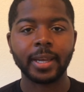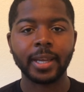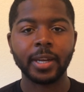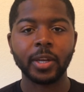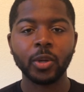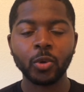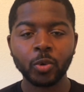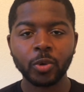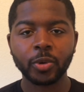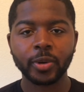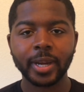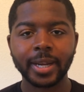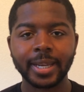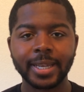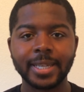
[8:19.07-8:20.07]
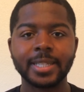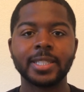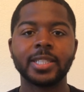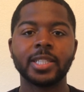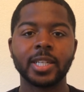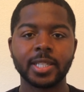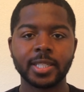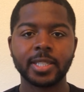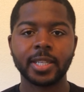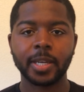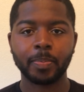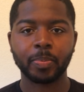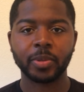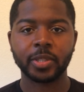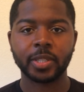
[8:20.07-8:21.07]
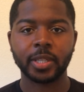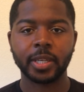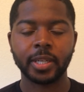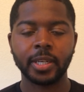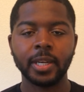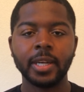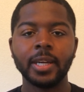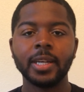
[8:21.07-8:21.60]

and new credit is just 10%.